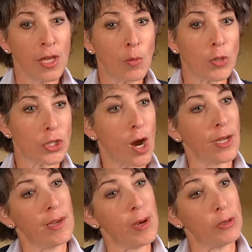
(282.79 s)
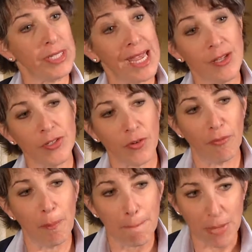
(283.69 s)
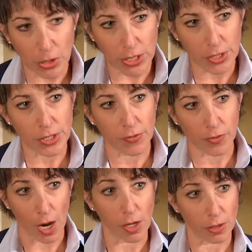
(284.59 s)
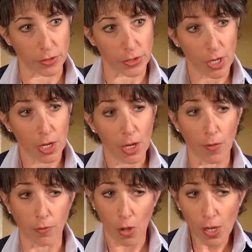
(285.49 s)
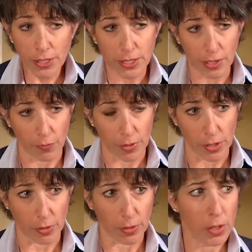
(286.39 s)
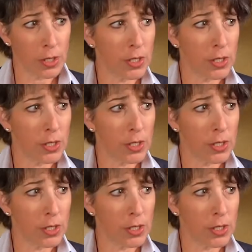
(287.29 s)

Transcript: And we're talking about tens of billions of dollars of losses every year.